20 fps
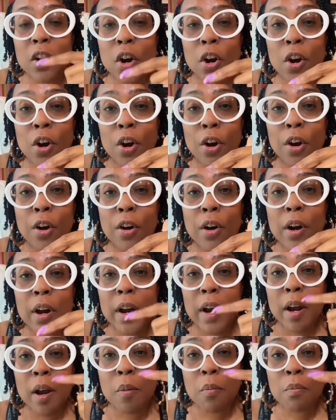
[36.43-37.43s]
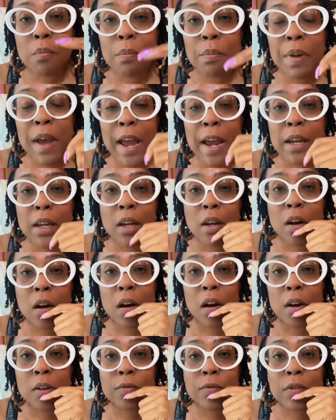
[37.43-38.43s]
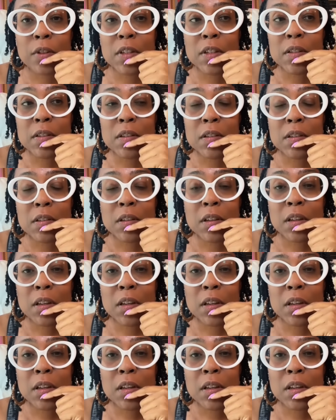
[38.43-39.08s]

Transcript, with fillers: her back in office.